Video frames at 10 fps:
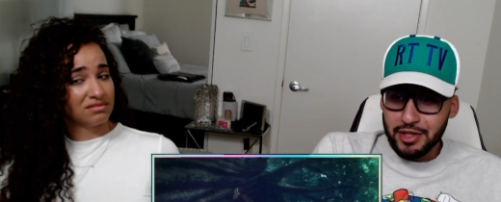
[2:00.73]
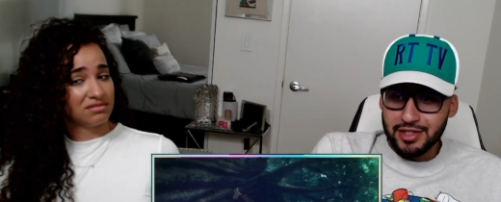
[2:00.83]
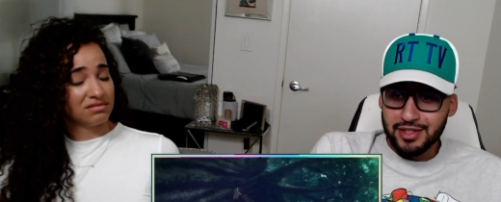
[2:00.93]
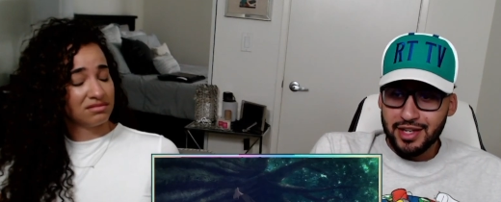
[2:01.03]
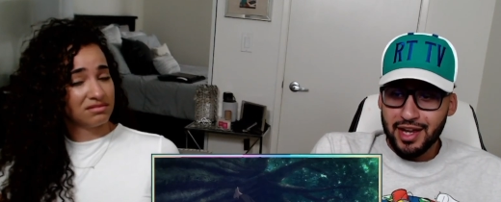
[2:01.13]

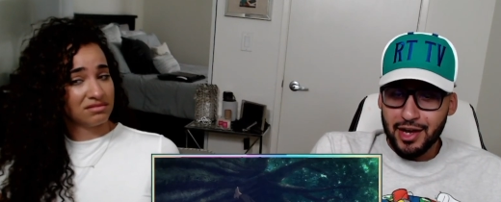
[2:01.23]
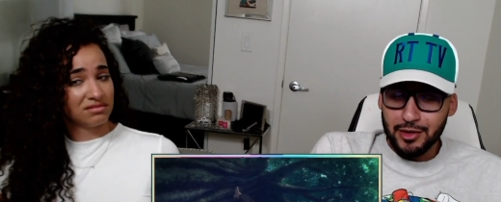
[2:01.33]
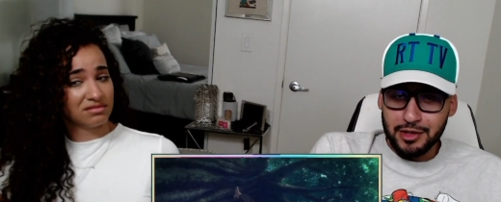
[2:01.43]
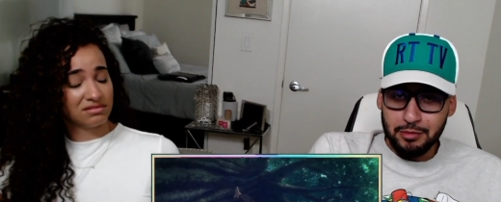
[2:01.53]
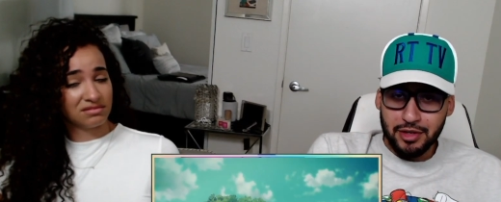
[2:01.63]
Speaker 1: understand how
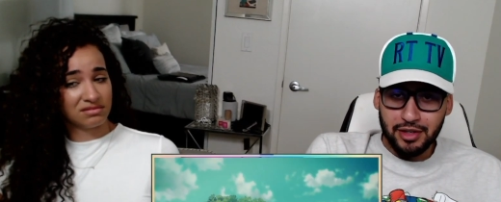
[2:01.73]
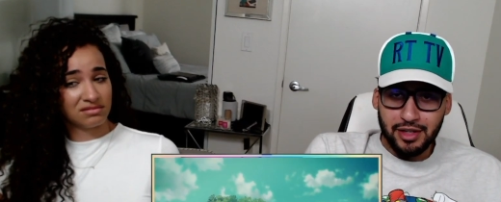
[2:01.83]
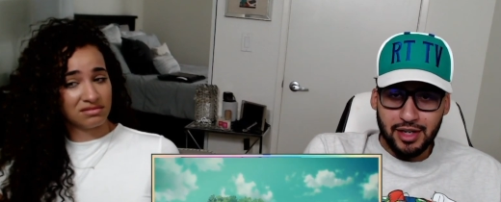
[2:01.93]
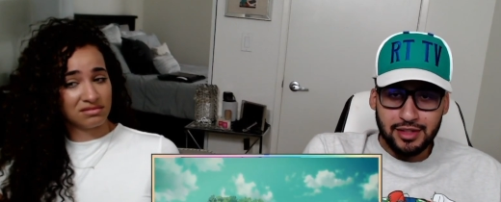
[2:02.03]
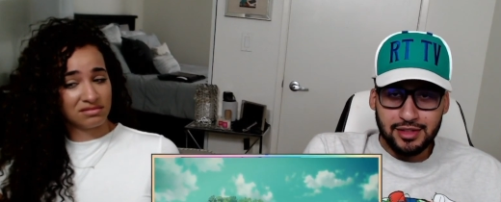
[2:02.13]
Ymir got
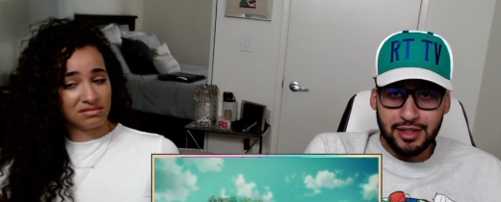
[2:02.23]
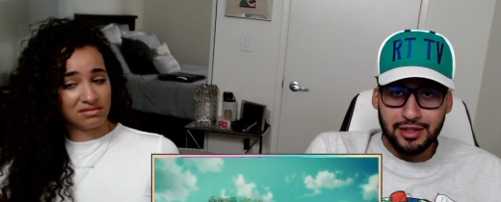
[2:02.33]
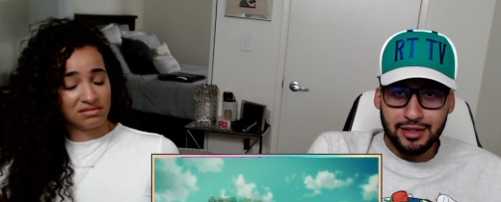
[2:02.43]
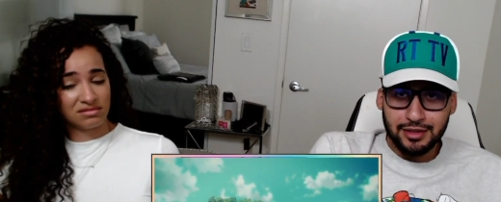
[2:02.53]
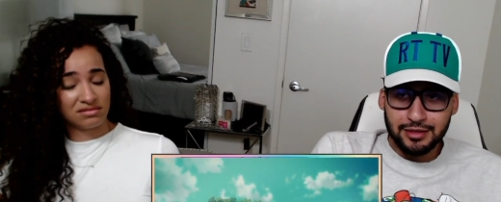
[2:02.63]
her Titan
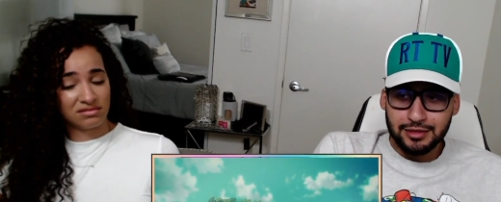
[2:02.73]
now?